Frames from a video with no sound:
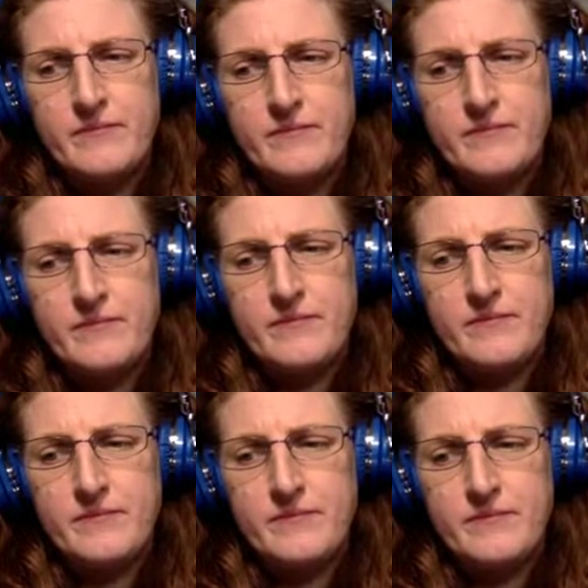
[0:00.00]

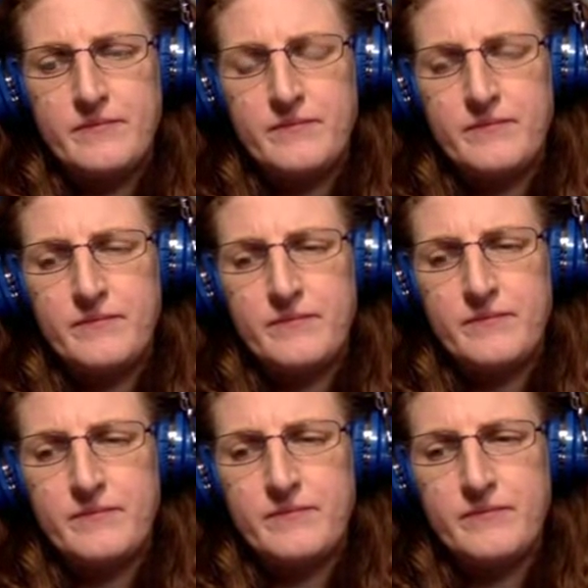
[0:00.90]

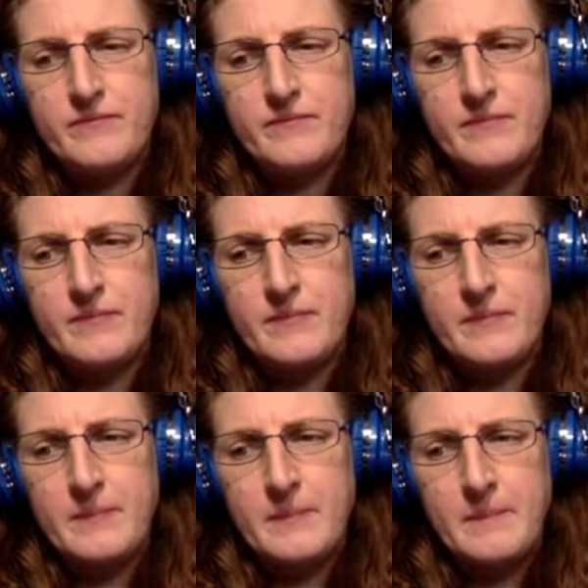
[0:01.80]

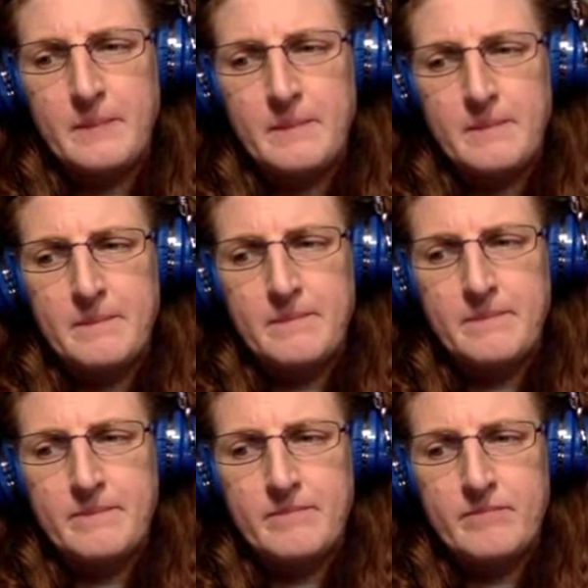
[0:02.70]

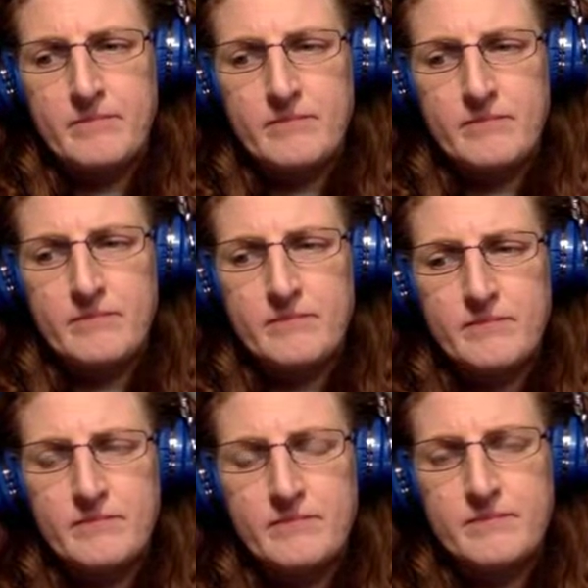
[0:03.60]

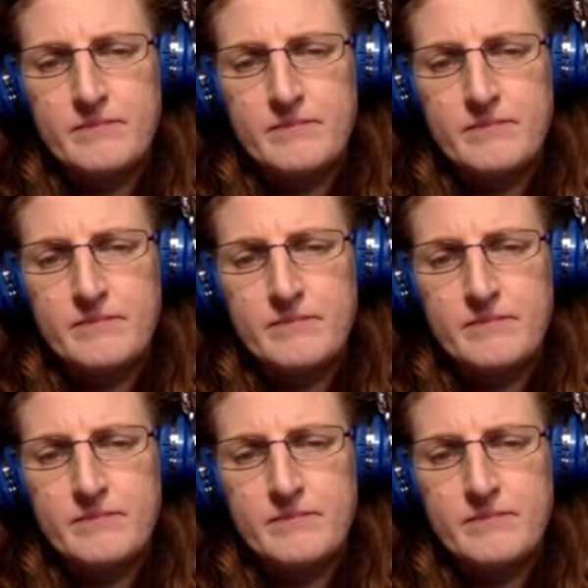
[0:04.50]
(not speaking)